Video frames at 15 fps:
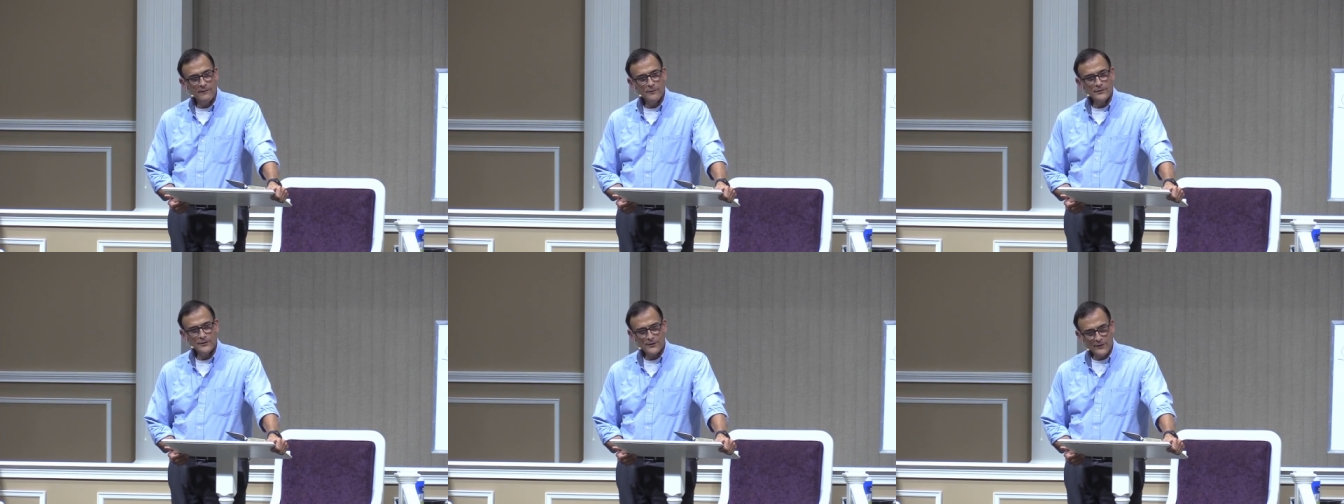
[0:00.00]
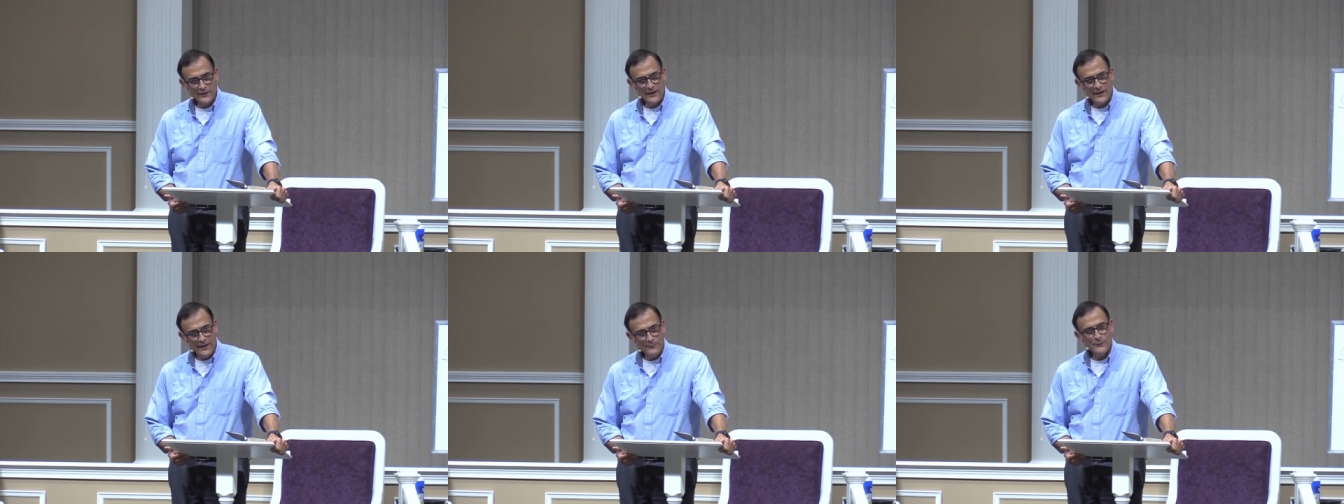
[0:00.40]
we're just
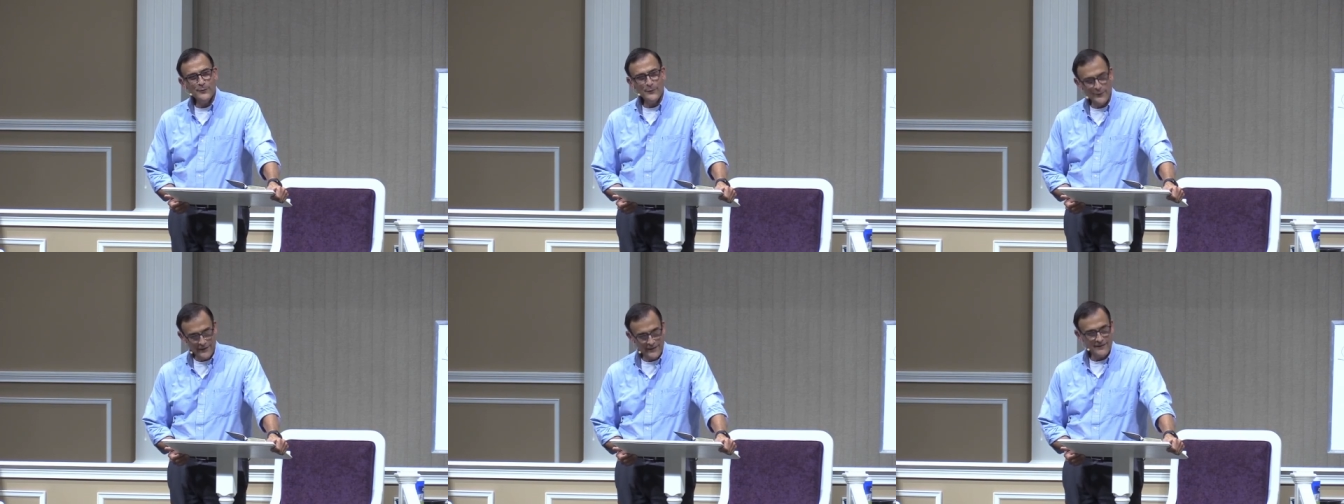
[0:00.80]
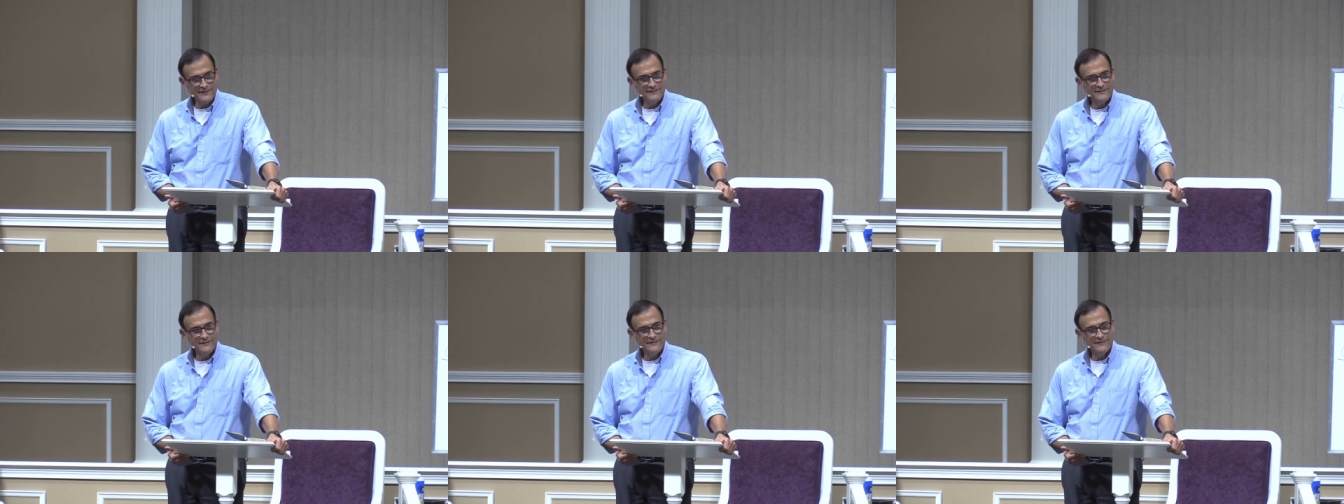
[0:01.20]
going to keep doing
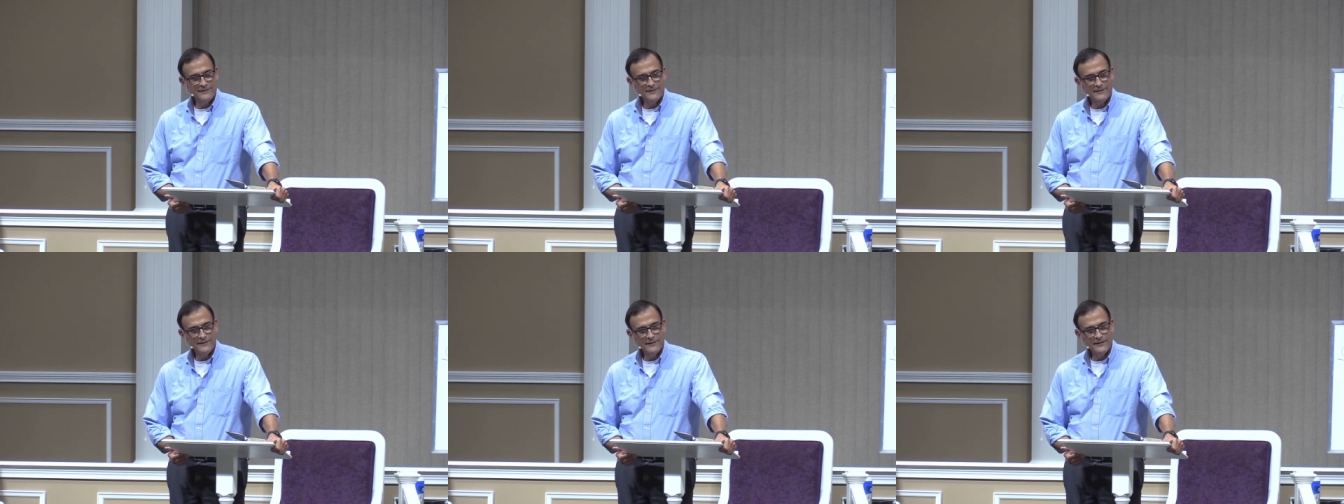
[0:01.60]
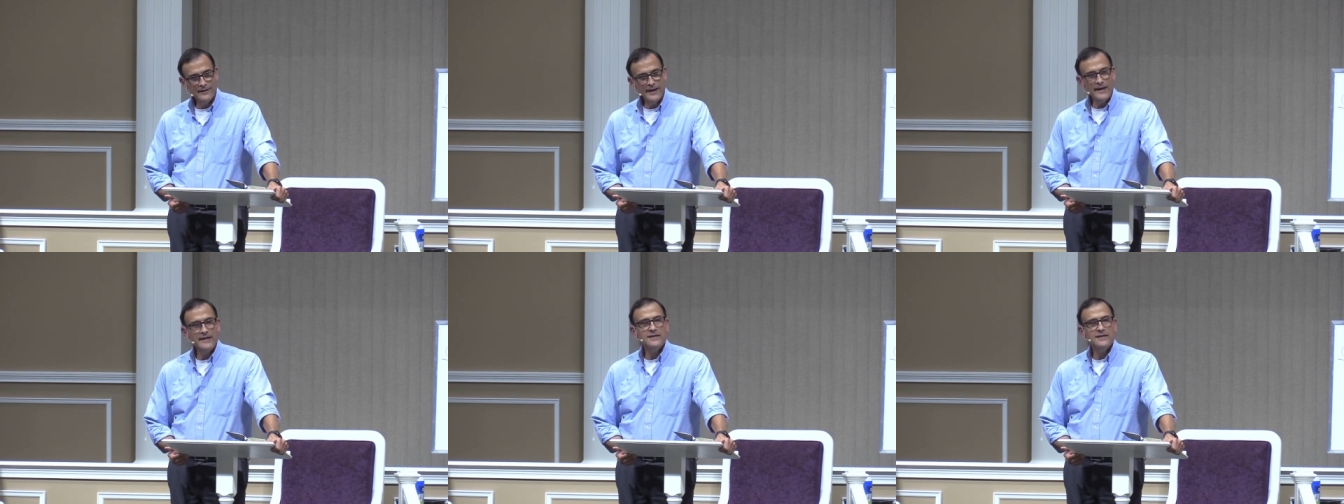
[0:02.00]
it.